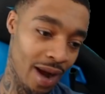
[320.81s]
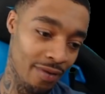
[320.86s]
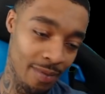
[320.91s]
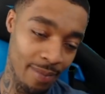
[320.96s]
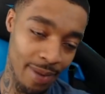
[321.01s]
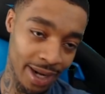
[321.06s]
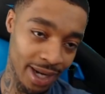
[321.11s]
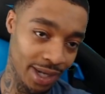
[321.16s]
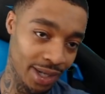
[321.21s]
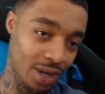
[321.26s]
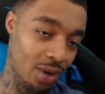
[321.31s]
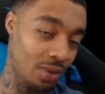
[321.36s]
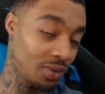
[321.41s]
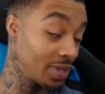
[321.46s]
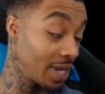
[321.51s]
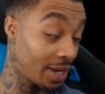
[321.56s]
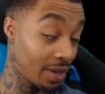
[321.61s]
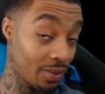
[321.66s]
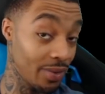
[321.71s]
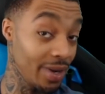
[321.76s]
Everybody
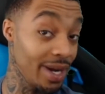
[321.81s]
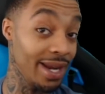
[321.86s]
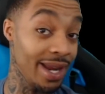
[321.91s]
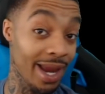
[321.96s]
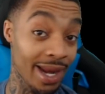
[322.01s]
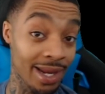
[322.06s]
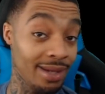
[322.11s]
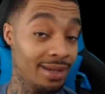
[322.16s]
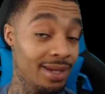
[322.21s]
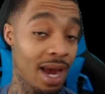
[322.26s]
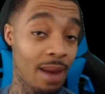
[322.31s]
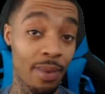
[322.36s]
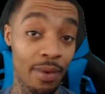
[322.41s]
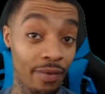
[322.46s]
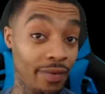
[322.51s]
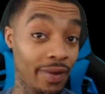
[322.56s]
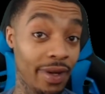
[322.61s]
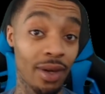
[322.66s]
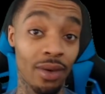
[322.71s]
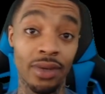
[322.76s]
knows how to read any type
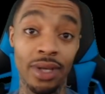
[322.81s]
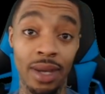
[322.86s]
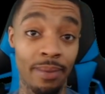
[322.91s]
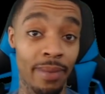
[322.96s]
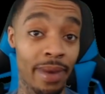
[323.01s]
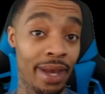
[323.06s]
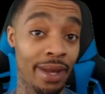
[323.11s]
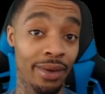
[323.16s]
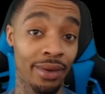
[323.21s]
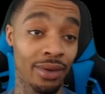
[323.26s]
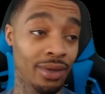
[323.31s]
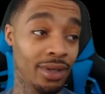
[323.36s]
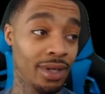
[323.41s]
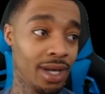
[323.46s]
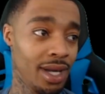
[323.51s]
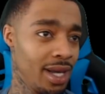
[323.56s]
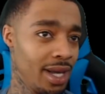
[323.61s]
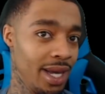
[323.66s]
of video game manual.